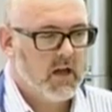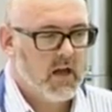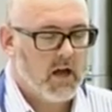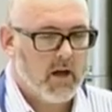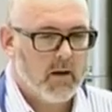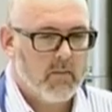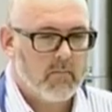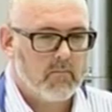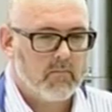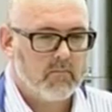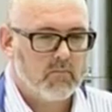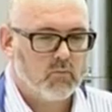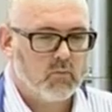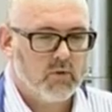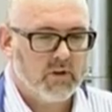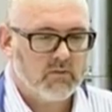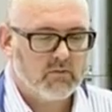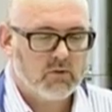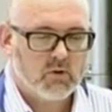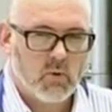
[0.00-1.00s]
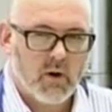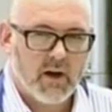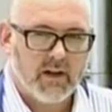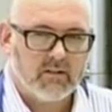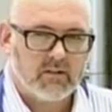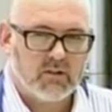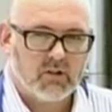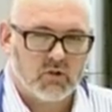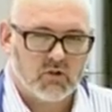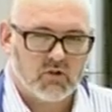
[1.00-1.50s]
We're
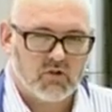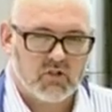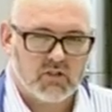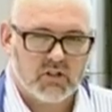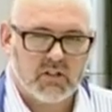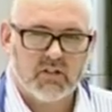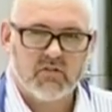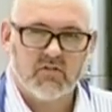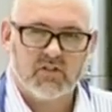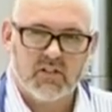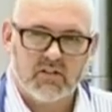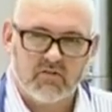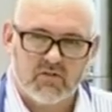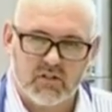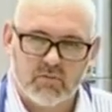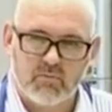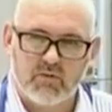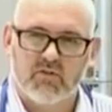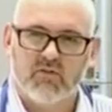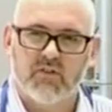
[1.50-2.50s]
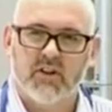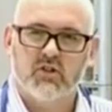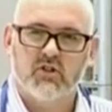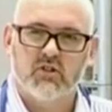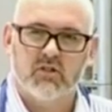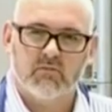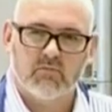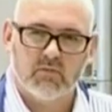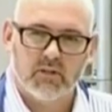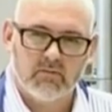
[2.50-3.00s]
quite conservative as a
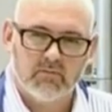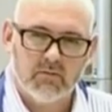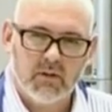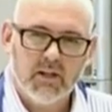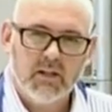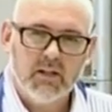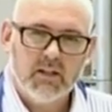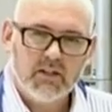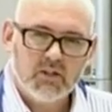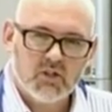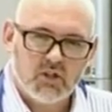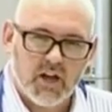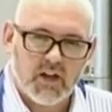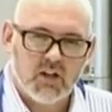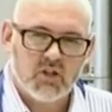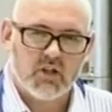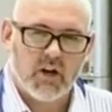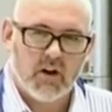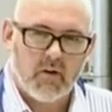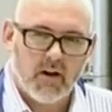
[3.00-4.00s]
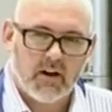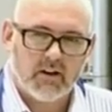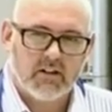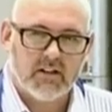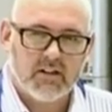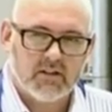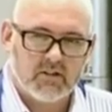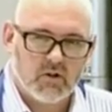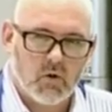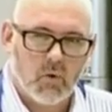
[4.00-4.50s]
profession. We change our
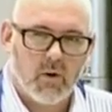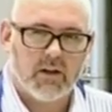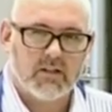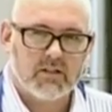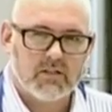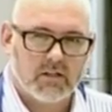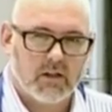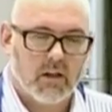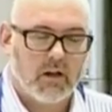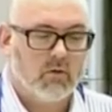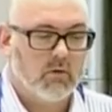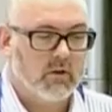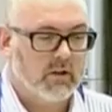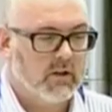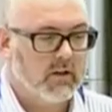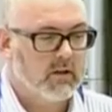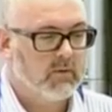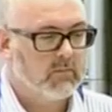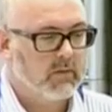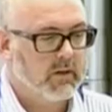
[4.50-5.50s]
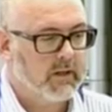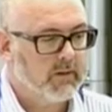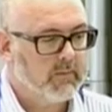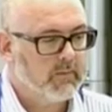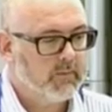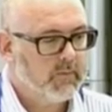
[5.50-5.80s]
ideas quite slowly, don't we?